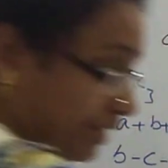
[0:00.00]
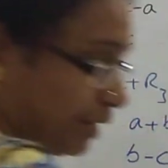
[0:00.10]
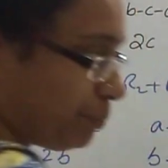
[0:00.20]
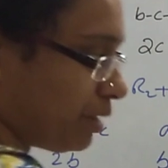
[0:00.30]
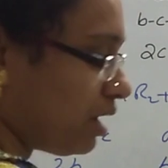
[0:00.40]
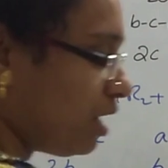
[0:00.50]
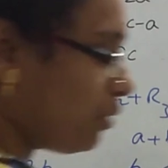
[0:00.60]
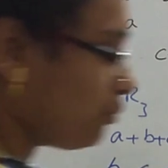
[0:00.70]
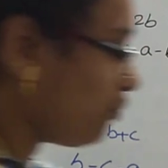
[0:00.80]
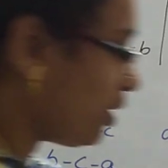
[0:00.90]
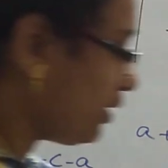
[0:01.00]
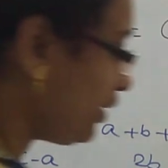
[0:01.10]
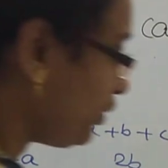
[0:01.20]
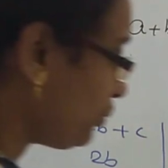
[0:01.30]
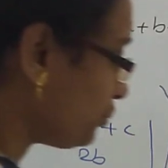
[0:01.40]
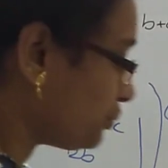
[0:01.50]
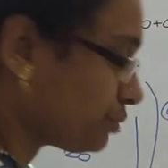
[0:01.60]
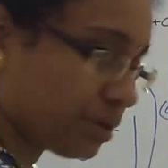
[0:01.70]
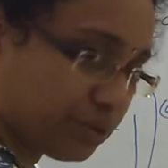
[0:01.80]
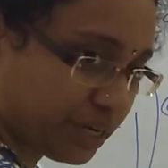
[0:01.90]
that ma, 1 into,
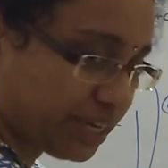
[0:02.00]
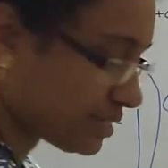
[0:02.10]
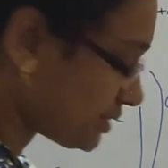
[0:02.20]
okay,